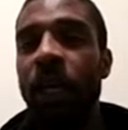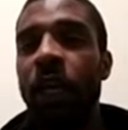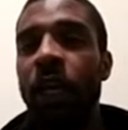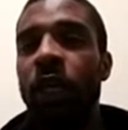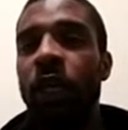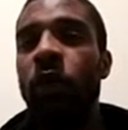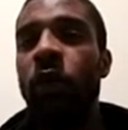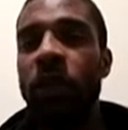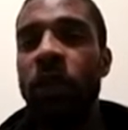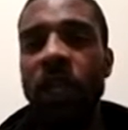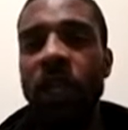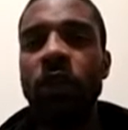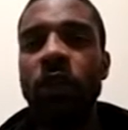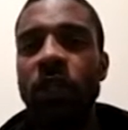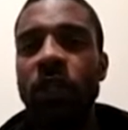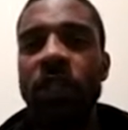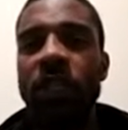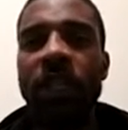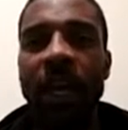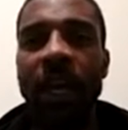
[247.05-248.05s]
you can tell
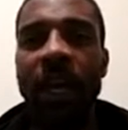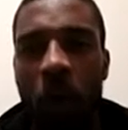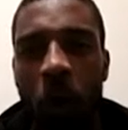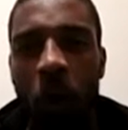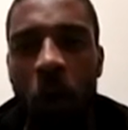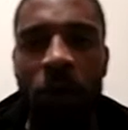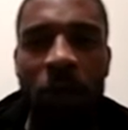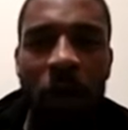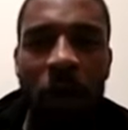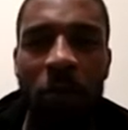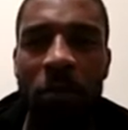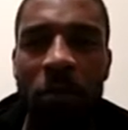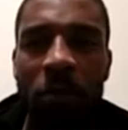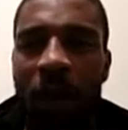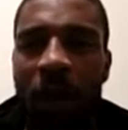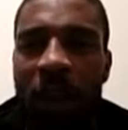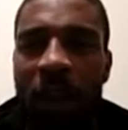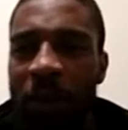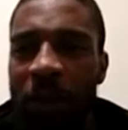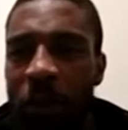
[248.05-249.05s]
she's kind of holding the
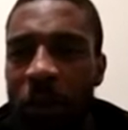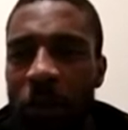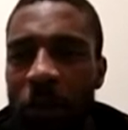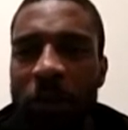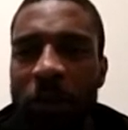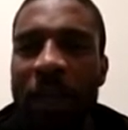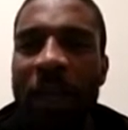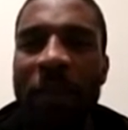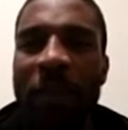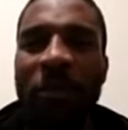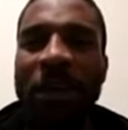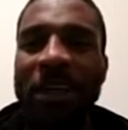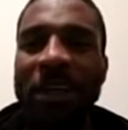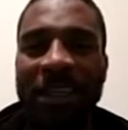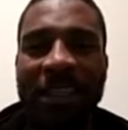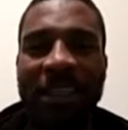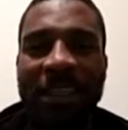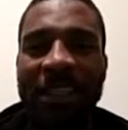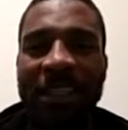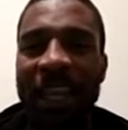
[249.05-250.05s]
umbrella and doing her thing
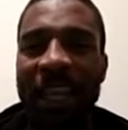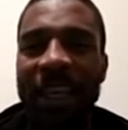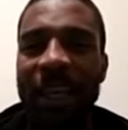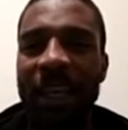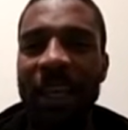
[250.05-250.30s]
because it's like